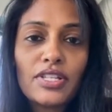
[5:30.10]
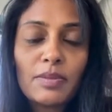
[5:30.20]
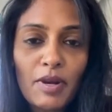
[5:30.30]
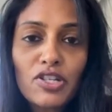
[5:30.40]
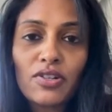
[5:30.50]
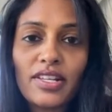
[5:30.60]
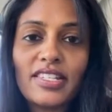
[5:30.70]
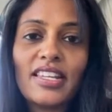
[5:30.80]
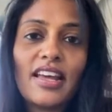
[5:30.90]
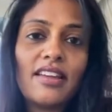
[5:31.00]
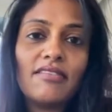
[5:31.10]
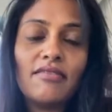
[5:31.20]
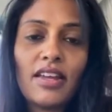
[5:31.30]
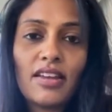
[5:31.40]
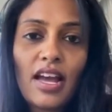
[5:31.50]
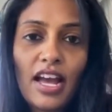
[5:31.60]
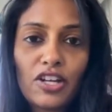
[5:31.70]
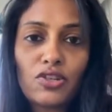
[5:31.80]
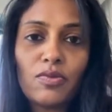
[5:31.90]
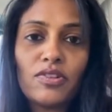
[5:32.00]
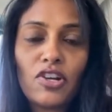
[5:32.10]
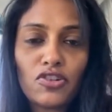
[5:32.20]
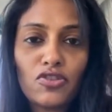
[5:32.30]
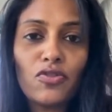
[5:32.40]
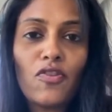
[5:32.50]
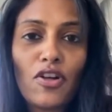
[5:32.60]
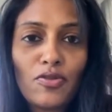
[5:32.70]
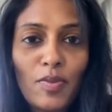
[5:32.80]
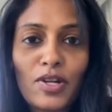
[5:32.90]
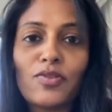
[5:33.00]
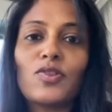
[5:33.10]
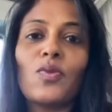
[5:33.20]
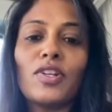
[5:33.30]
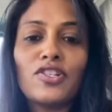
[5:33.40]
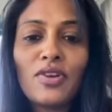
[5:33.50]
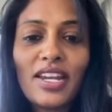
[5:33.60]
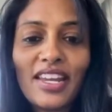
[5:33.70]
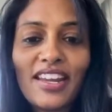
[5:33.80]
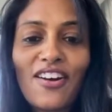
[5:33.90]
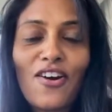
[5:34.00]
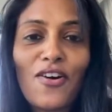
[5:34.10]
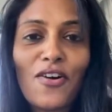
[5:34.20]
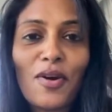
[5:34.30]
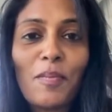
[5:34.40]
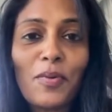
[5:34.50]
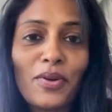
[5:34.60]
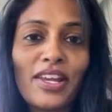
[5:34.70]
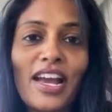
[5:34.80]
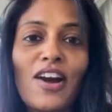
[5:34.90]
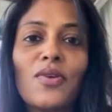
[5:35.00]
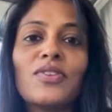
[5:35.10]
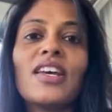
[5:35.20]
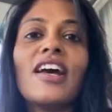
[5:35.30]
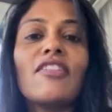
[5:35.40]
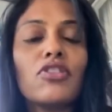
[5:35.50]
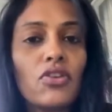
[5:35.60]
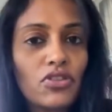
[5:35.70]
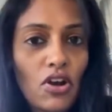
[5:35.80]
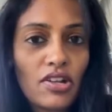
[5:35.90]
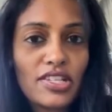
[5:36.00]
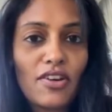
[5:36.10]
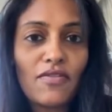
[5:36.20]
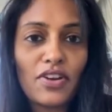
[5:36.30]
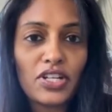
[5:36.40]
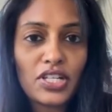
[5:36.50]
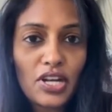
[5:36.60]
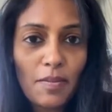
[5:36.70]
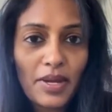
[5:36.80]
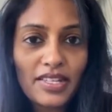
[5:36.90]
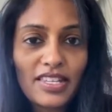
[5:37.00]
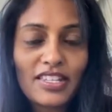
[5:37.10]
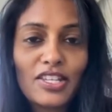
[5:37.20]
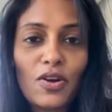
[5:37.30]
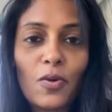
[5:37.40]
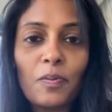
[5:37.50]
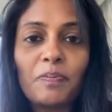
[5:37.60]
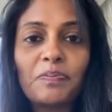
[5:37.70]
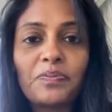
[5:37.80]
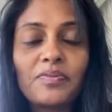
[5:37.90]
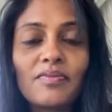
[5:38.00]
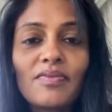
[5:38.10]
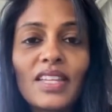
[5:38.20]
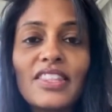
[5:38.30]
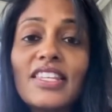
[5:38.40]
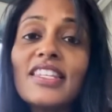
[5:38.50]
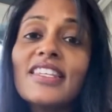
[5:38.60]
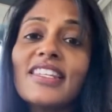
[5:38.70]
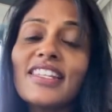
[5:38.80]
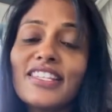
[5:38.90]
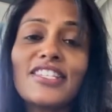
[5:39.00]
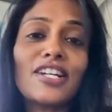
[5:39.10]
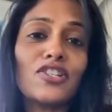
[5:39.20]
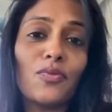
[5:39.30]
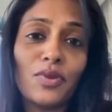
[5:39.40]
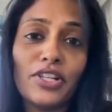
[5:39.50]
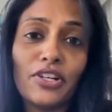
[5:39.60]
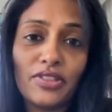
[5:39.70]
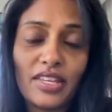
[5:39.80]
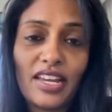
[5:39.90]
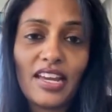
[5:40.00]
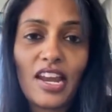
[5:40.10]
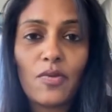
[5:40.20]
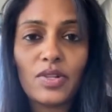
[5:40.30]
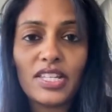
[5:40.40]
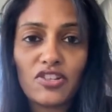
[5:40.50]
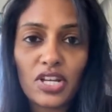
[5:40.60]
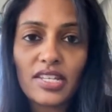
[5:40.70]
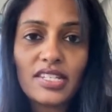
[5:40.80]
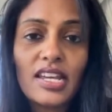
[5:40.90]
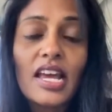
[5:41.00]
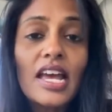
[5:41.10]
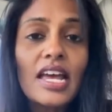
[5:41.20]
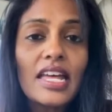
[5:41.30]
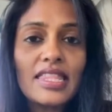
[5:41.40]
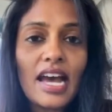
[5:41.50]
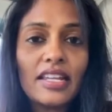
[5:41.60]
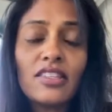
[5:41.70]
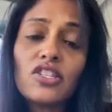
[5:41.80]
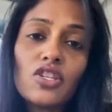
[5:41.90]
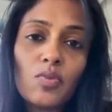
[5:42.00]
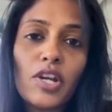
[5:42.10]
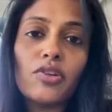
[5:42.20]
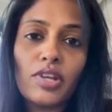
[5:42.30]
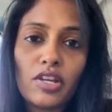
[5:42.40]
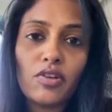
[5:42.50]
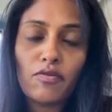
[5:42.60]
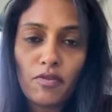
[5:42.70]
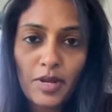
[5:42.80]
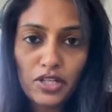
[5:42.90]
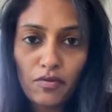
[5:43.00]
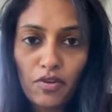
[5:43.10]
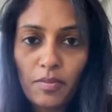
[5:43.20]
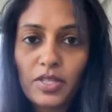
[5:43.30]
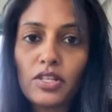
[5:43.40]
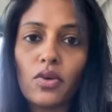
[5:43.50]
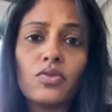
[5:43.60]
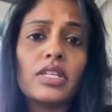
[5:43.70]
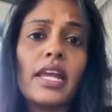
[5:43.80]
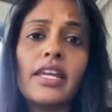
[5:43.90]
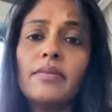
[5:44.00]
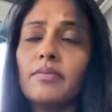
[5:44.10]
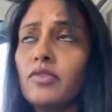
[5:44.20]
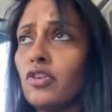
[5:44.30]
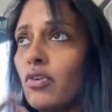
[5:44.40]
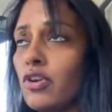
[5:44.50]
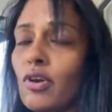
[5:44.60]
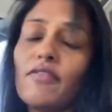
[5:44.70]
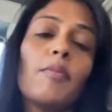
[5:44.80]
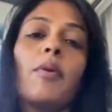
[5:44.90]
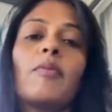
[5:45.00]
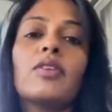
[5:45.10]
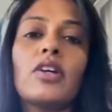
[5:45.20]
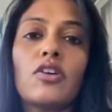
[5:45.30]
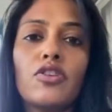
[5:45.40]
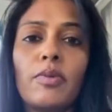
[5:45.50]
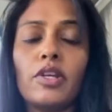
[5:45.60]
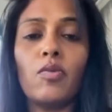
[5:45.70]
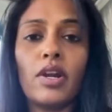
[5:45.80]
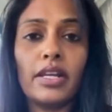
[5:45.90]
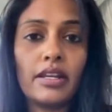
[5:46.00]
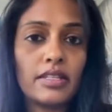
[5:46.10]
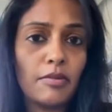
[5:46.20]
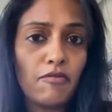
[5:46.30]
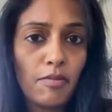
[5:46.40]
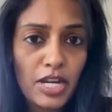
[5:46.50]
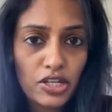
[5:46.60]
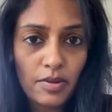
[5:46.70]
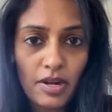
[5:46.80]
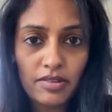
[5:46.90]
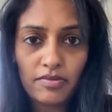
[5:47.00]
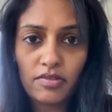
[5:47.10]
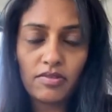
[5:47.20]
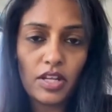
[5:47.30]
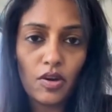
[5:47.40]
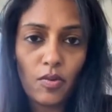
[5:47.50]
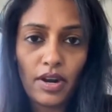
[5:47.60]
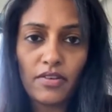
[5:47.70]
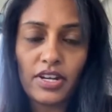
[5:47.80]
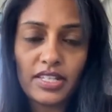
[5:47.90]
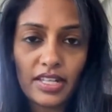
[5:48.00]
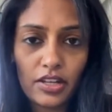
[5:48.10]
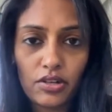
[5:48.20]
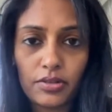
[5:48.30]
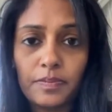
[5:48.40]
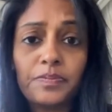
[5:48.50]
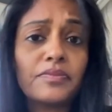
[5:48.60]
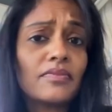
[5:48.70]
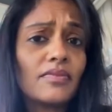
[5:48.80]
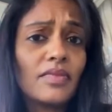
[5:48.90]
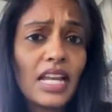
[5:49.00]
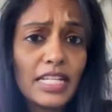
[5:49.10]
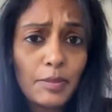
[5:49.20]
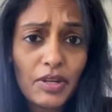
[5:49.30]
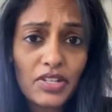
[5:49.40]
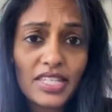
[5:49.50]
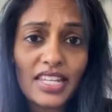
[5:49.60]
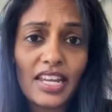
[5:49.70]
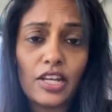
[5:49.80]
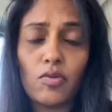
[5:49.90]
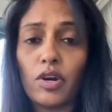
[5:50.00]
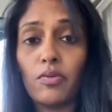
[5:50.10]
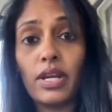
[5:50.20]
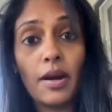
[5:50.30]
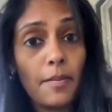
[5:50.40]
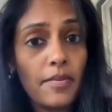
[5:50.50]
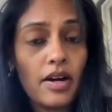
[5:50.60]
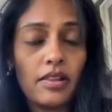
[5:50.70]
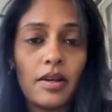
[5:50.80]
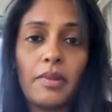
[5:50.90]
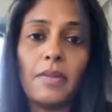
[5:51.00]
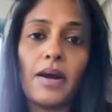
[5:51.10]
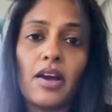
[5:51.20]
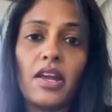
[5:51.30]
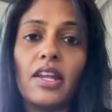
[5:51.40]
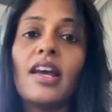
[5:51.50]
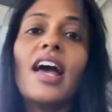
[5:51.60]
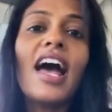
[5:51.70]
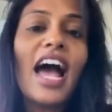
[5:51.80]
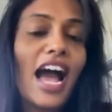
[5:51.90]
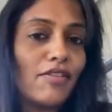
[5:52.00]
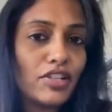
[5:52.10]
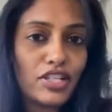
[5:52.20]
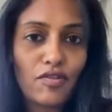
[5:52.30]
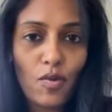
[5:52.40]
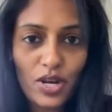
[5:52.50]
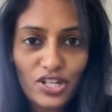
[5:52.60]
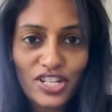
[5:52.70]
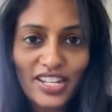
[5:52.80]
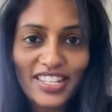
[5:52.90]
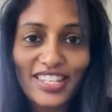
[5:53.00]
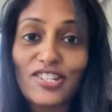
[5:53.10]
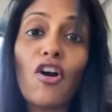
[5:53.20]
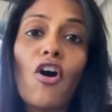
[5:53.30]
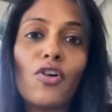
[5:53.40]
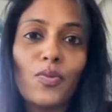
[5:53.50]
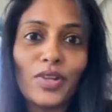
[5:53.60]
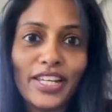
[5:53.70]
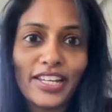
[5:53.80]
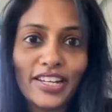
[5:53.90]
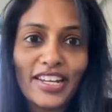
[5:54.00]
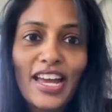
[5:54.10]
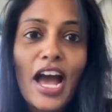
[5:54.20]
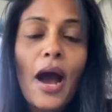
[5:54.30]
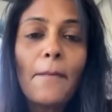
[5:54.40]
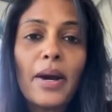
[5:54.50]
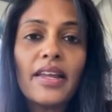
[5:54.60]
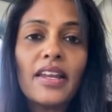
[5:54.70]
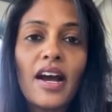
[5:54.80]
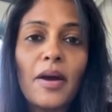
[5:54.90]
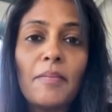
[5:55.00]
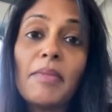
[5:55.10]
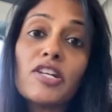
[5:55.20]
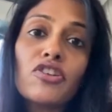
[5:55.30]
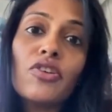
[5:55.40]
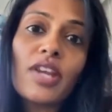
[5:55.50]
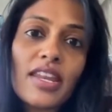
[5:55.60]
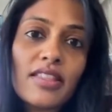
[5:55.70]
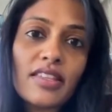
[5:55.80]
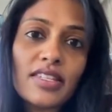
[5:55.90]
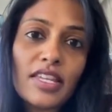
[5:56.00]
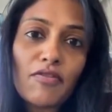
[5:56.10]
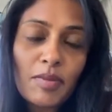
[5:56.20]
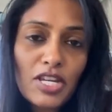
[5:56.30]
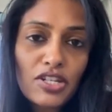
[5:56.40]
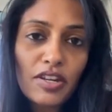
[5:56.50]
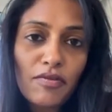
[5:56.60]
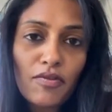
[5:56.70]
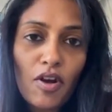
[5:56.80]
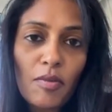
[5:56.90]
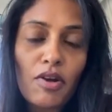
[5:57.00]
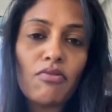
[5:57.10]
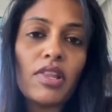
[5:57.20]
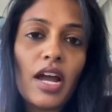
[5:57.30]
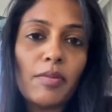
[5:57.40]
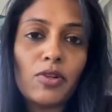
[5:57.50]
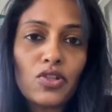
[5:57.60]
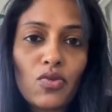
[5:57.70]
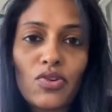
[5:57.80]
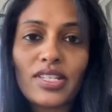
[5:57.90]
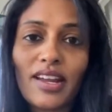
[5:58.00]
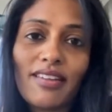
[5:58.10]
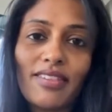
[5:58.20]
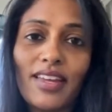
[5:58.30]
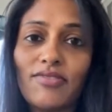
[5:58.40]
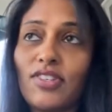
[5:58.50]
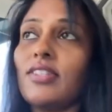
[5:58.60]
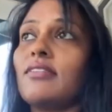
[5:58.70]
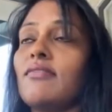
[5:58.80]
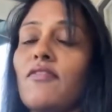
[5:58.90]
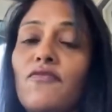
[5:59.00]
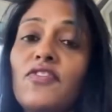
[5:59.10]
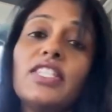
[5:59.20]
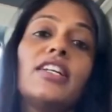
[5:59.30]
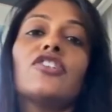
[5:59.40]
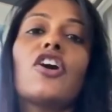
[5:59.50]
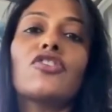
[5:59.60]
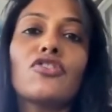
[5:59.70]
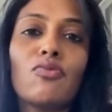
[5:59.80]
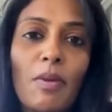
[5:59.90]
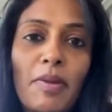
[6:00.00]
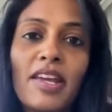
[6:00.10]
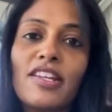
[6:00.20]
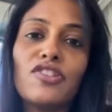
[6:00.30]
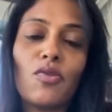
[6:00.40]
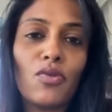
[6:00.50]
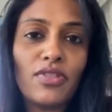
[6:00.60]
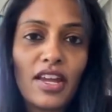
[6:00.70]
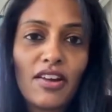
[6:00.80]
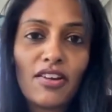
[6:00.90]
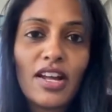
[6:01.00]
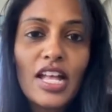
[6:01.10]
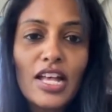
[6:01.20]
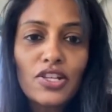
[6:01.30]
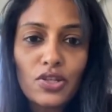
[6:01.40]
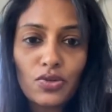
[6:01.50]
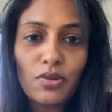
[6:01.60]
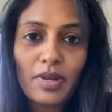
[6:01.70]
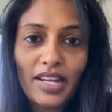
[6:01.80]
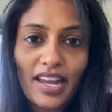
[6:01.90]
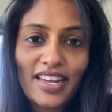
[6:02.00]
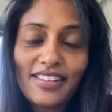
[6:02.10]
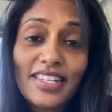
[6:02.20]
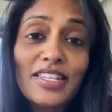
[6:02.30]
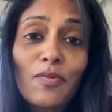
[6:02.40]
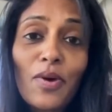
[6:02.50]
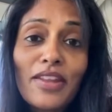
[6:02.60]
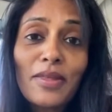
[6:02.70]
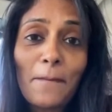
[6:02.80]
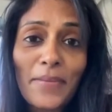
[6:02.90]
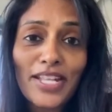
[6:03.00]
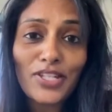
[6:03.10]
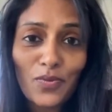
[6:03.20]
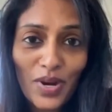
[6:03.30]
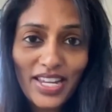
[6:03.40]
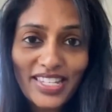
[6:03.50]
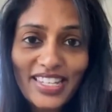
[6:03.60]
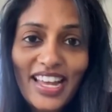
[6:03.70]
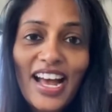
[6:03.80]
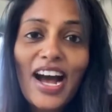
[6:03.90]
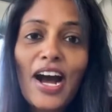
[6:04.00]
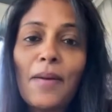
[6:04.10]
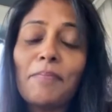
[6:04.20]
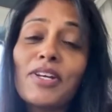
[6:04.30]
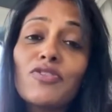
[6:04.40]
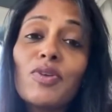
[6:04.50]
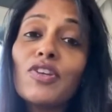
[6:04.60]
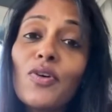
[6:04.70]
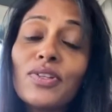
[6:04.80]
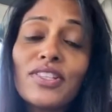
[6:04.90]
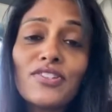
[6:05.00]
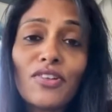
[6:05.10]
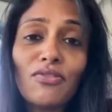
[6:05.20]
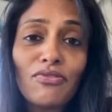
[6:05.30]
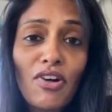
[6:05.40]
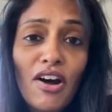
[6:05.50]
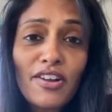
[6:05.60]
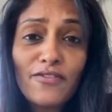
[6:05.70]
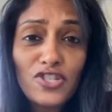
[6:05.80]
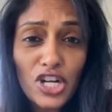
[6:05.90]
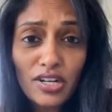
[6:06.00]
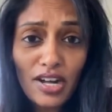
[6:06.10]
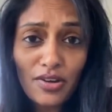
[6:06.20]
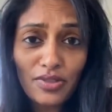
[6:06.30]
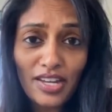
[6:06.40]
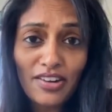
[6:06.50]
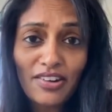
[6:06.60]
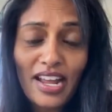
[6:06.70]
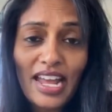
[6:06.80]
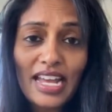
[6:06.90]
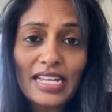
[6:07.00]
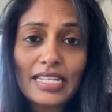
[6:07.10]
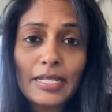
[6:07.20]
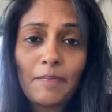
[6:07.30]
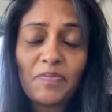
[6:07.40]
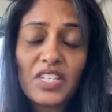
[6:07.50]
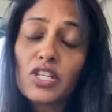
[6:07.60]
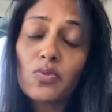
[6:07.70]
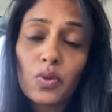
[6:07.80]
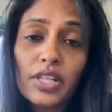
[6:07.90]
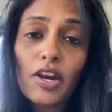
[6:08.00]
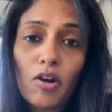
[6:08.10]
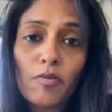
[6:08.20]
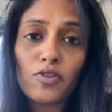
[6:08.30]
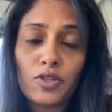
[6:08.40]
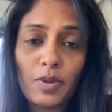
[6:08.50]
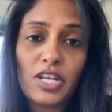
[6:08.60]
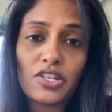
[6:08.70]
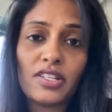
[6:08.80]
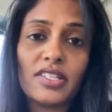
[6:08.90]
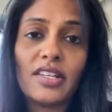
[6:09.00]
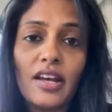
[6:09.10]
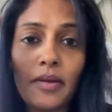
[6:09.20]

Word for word: specialists and and actual doctors who've gone through medical school and training are putting out their thoughts on various topics so this is this is actually a really good thing and i would suggest that this is where you get your information from. So say you you have an appointment with a doctor, but you want to get some information about you know whatever it is that you're experiencing and you want to read up a little bit about it have a list of questions these are all really good but um, make sure you're getting this information from a reliable source and i think just visiting a doctor's webpage or their social media handles is one of the best ways um, because we know that there's a lot of junk out there and this is really harmful to patients.